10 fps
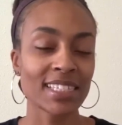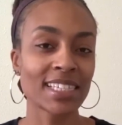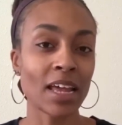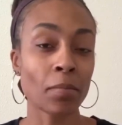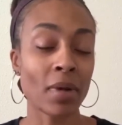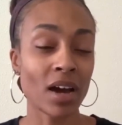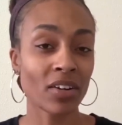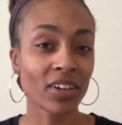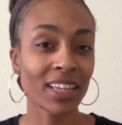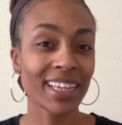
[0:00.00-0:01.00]
Set
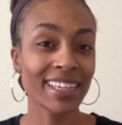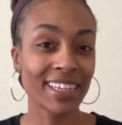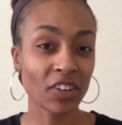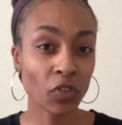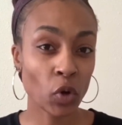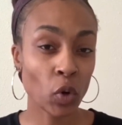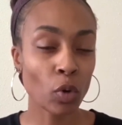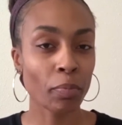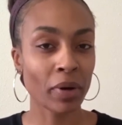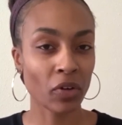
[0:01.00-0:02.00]
moderately
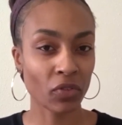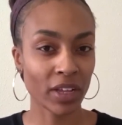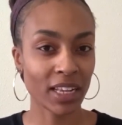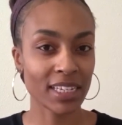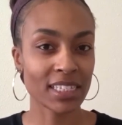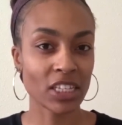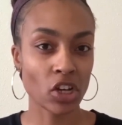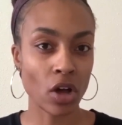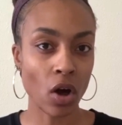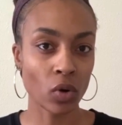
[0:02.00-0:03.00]
difficult but realistic
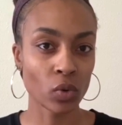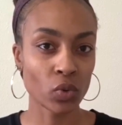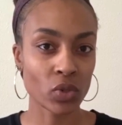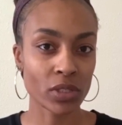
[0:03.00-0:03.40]
goals.